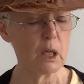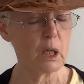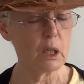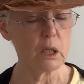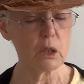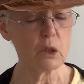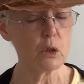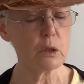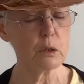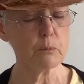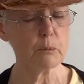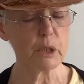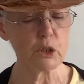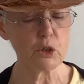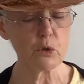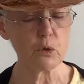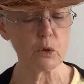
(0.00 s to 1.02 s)
He couldn't be
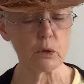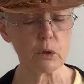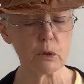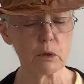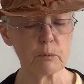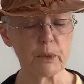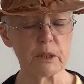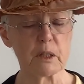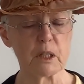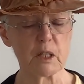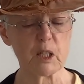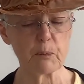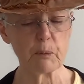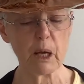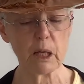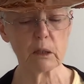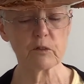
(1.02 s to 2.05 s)
sure, but the
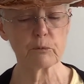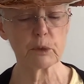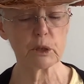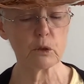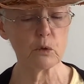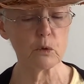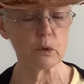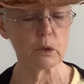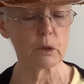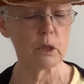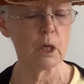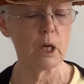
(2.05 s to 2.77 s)
smell of manure